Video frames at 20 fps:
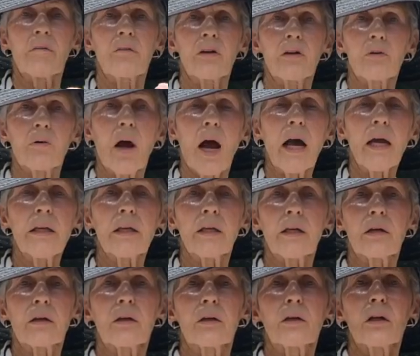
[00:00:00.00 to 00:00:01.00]
a dry
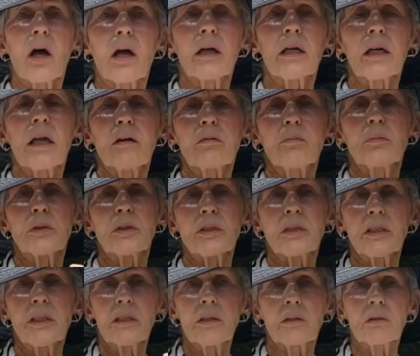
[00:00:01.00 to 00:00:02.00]
year and not enough
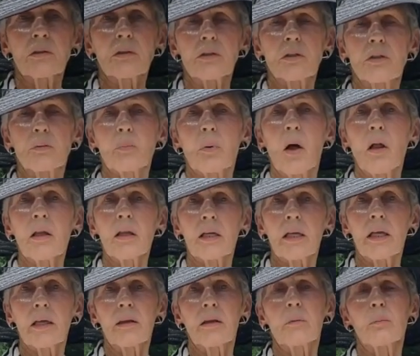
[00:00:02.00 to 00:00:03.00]
mosquitoes to
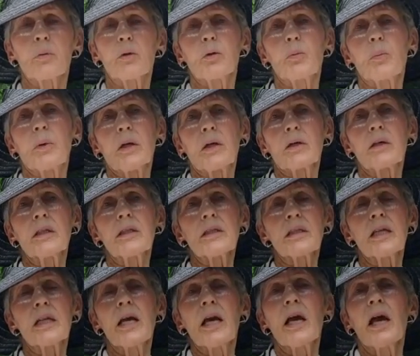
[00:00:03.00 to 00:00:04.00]
pollinate the blueberries,
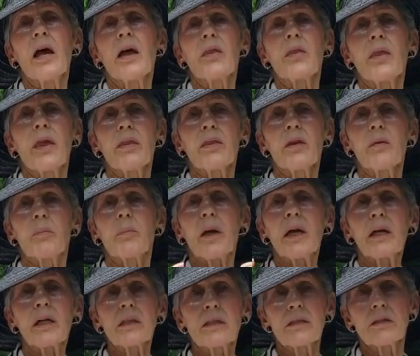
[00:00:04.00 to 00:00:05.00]
then the
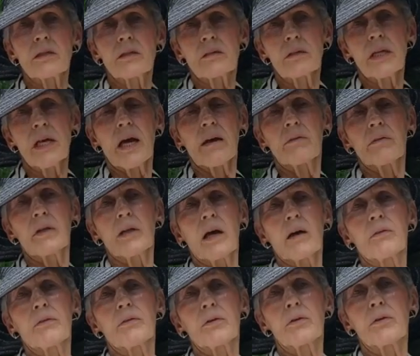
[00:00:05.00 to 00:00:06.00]
bears don't have
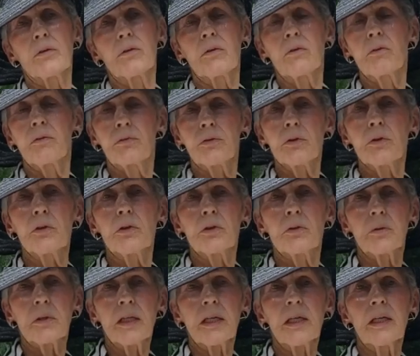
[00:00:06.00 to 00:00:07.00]
enough food to
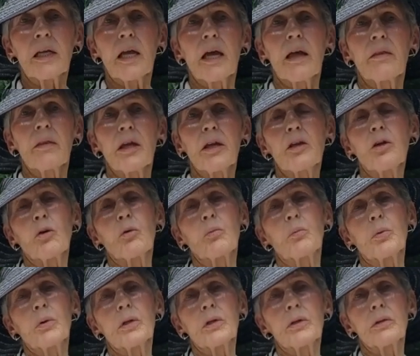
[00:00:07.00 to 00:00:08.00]
eat and they don't
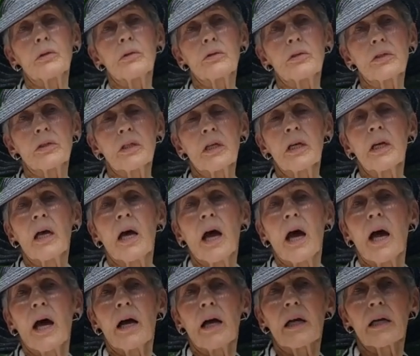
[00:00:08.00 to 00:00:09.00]
produce
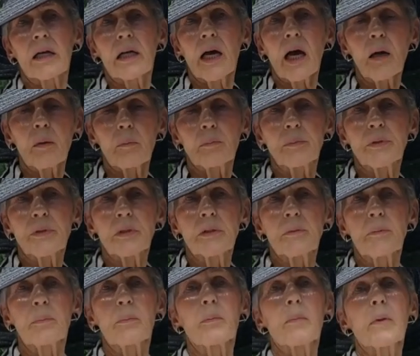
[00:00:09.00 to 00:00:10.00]
cubs.
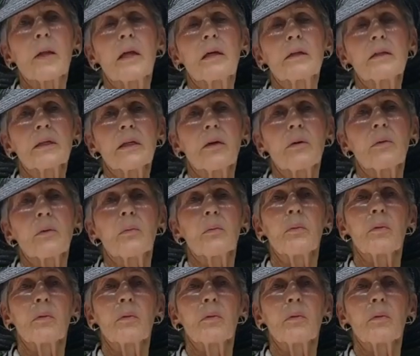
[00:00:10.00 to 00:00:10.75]
So